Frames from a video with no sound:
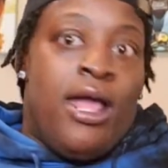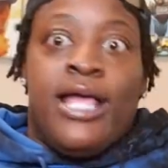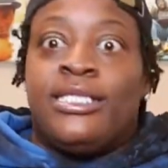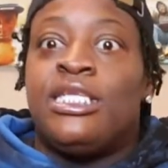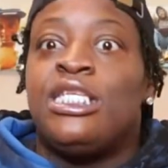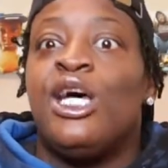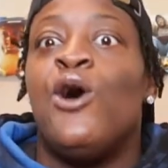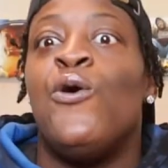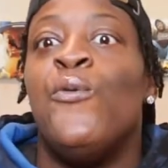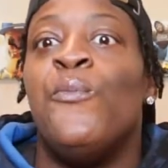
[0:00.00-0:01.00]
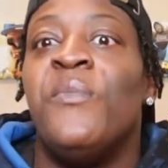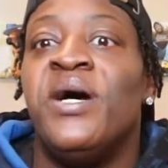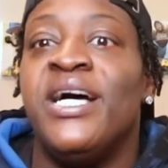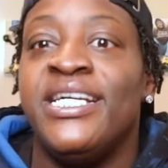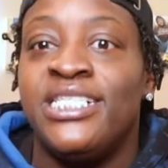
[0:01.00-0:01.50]
It's so
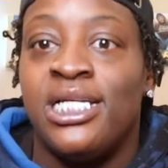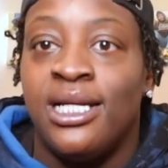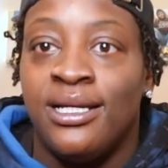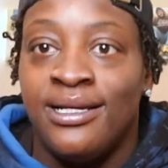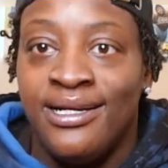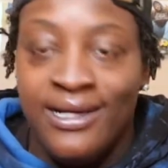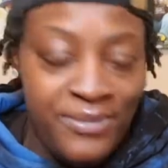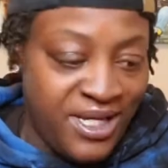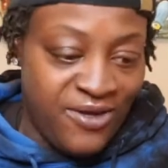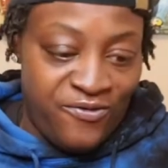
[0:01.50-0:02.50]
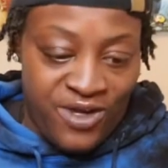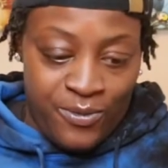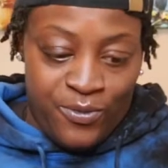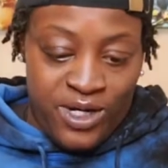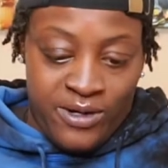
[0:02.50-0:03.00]
much coming in
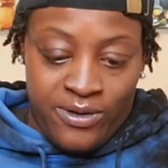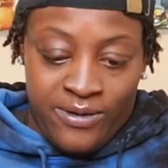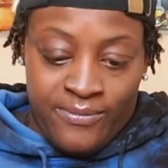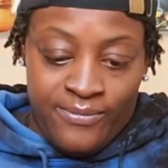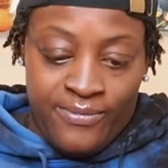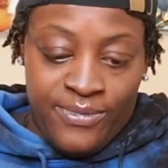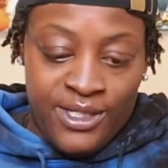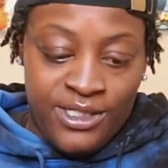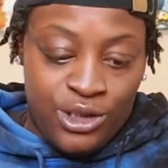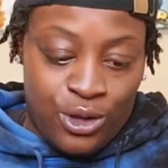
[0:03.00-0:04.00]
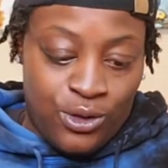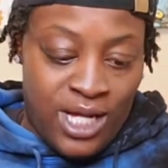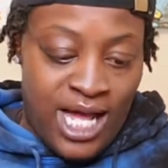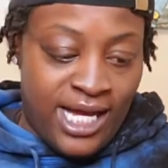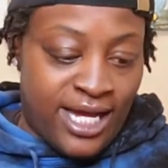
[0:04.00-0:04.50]
February. So
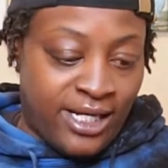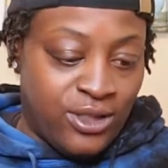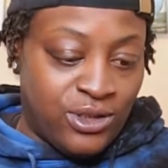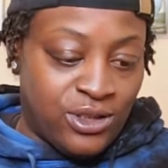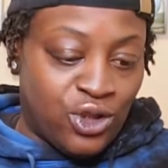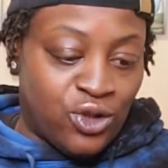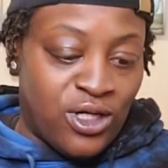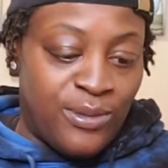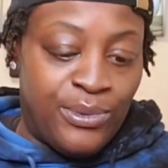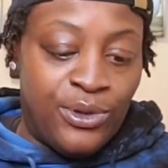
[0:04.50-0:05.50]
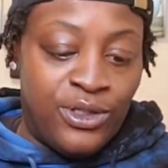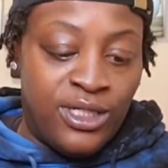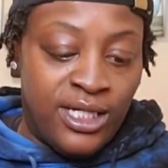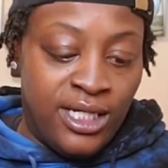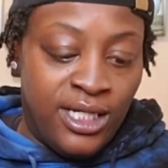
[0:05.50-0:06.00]
I got to go to the drawing
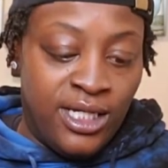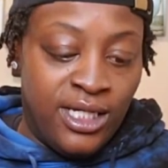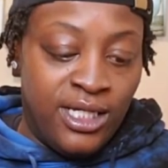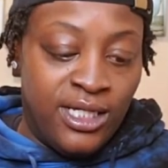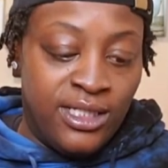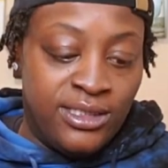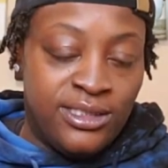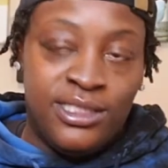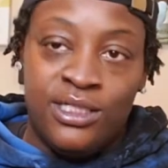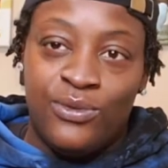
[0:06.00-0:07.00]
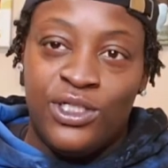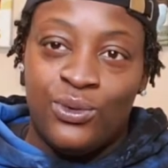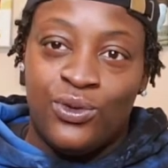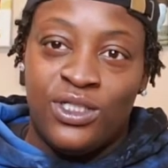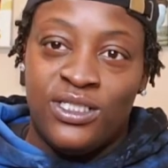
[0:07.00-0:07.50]
board and see which
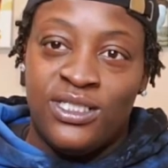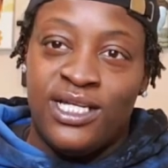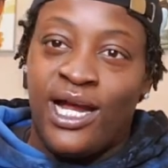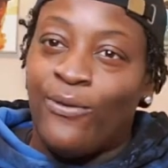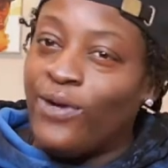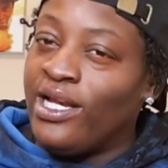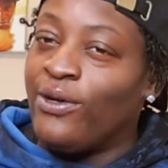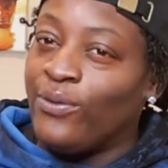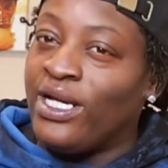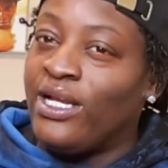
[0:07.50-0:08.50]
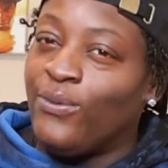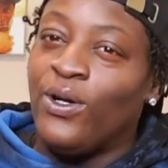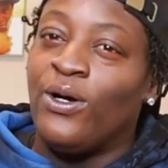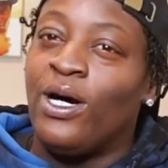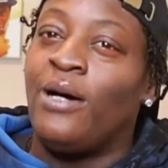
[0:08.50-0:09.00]
ones that I really, really
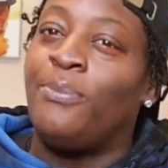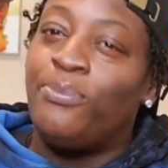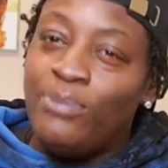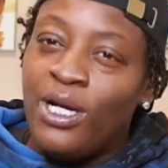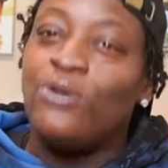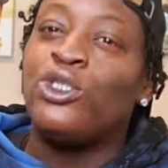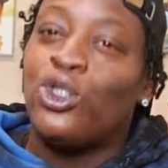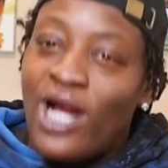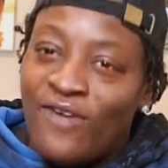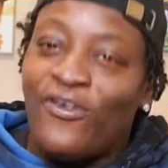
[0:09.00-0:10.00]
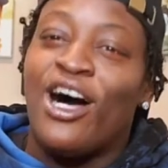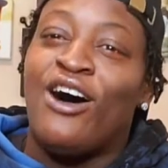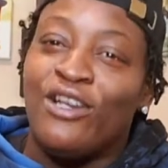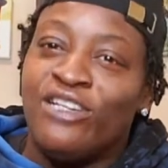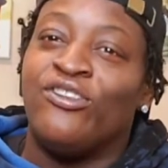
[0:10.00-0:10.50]
want. I'm going to try for
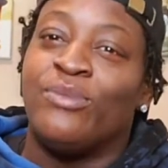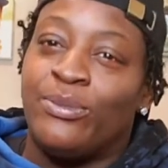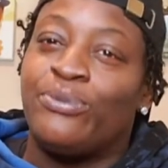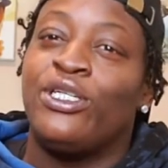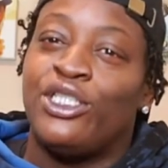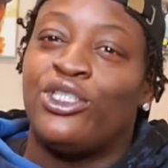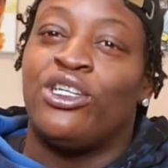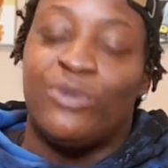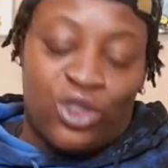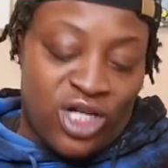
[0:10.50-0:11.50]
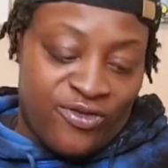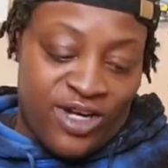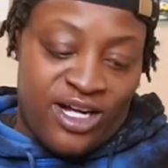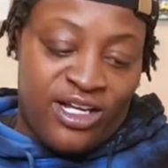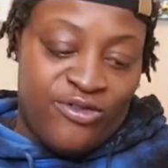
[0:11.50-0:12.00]
all of them. I'm pretty sure I'm going to try for
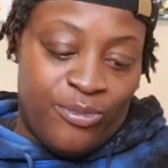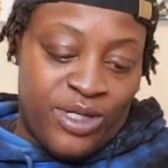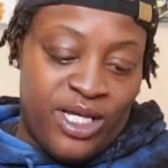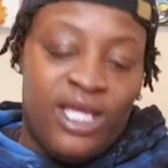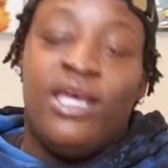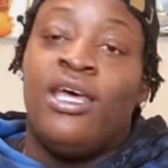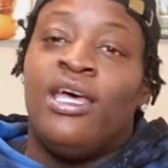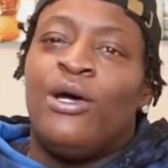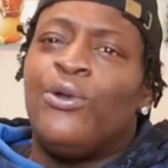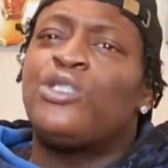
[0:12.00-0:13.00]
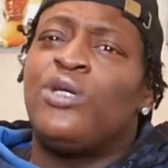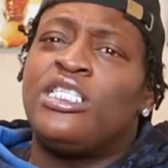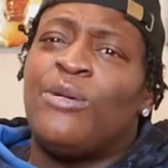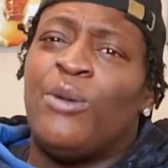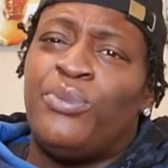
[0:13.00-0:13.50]
all of them. But which ones
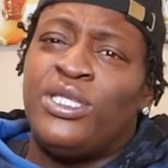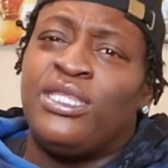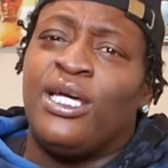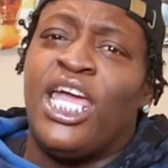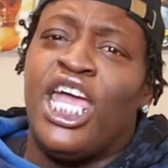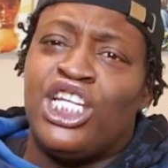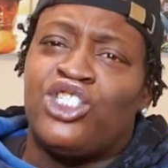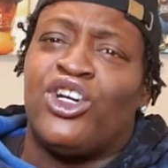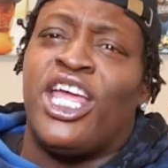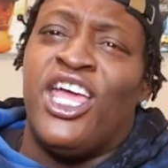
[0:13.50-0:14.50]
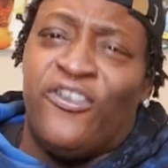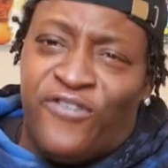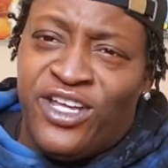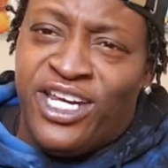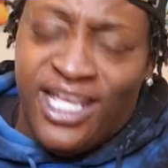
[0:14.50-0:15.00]
I'm going to put the extra
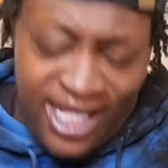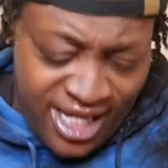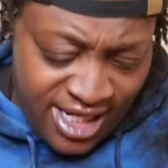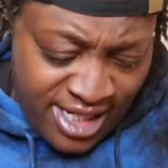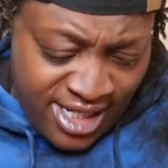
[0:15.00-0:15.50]
effort in